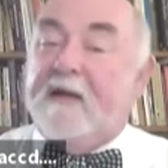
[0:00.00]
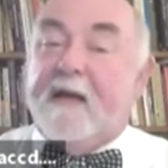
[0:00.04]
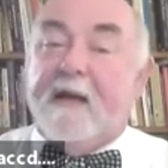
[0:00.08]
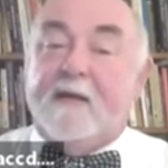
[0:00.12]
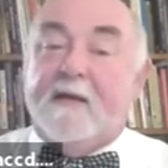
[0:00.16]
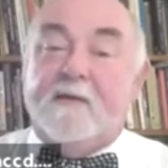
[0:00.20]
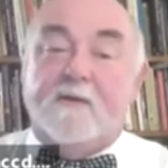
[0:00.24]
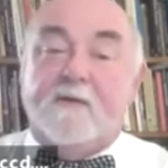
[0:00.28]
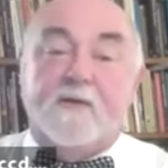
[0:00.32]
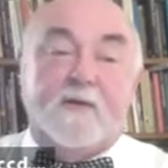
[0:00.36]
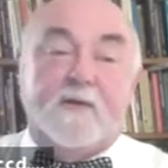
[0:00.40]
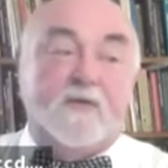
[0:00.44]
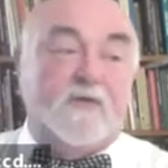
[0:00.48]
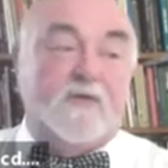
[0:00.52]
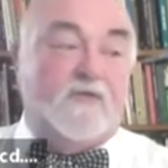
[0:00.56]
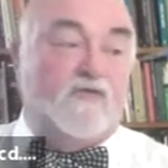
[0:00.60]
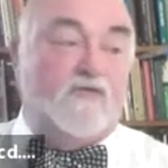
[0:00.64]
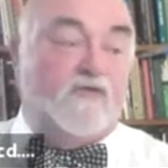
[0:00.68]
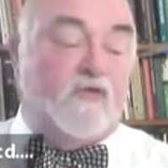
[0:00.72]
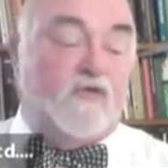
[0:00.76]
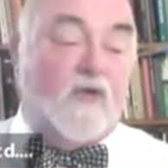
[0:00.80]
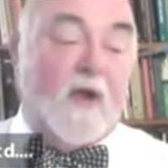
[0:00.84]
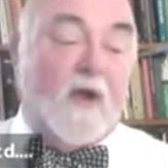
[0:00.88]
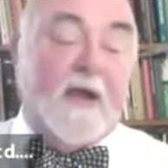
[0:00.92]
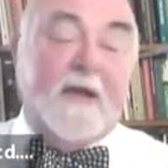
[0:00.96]
I
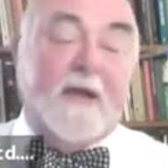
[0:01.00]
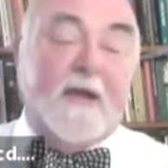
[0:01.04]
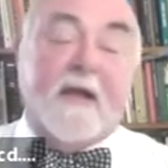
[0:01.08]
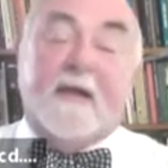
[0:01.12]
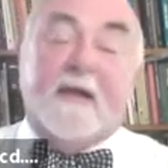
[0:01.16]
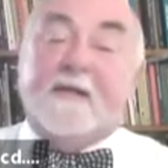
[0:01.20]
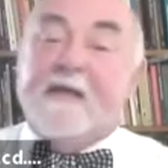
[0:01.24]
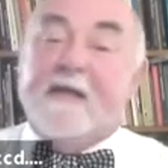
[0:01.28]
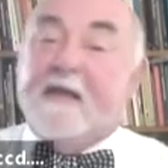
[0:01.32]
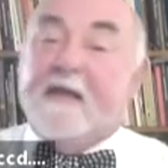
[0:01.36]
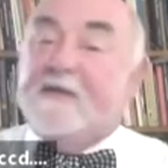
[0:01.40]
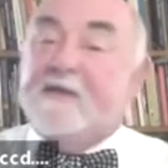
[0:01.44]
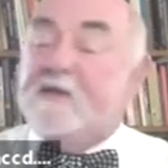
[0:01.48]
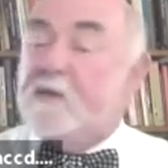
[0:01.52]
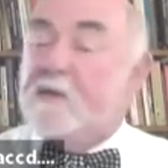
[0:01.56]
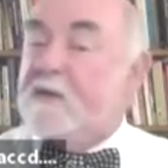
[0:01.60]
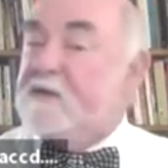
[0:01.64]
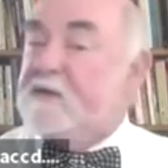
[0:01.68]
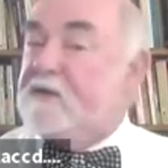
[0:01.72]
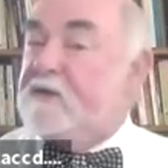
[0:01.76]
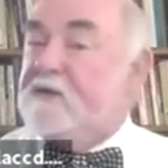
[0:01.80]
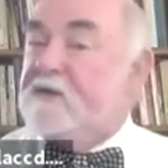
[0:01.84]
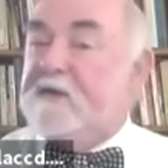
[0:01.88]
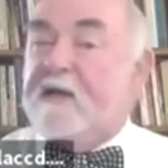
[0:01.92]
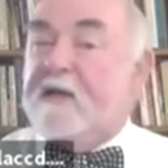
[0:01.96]
try not to ask
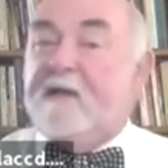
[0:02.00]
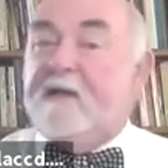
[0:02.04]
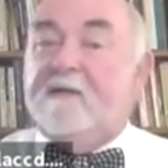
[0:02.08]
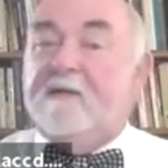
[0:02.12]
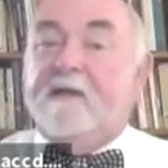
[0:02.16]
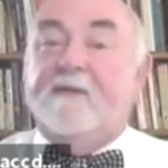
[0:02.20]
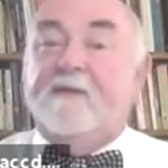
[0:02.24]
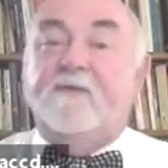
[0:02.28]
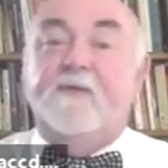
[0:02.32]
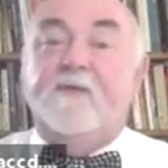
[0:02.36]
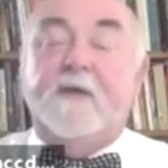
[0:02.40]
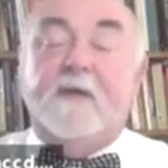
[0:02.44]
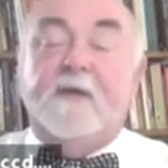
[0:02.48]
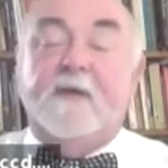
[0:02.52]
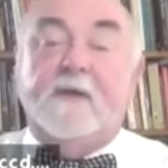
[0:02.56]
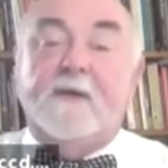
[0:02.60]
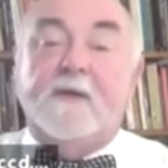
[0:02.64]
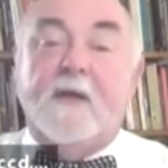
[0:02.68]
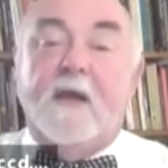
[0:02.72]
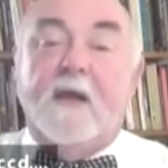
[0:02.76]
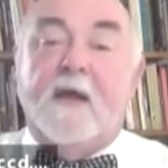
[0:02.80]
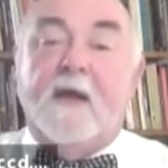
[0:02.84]
questions out of left field.